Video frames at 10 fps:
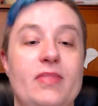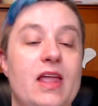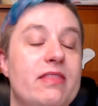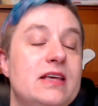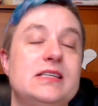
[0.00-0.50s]

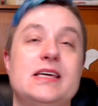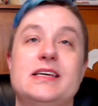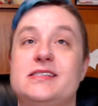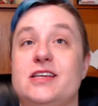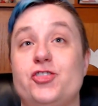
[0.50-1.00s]
This
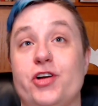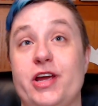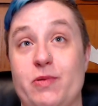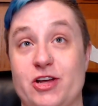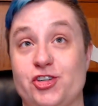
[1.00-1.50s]
is such a great
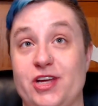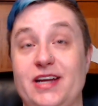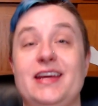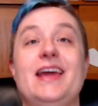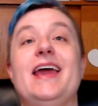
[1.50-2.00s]

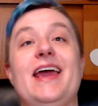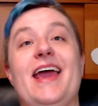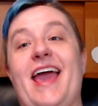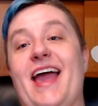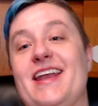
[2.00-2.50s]
question,
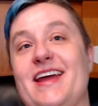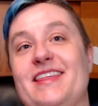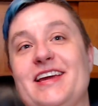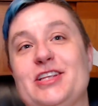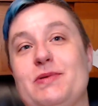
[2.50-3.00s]
and I
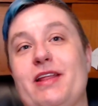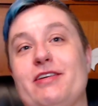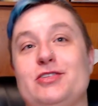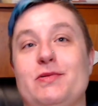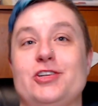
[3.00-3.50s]
think it's one of
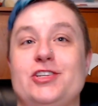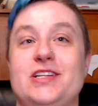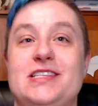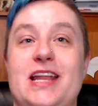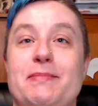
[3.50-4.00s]
those
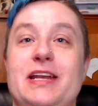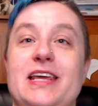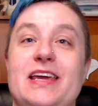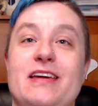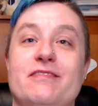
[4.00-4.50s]
questions that I'm going to
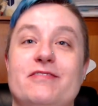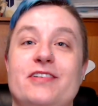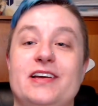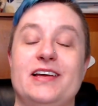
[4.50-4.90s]
give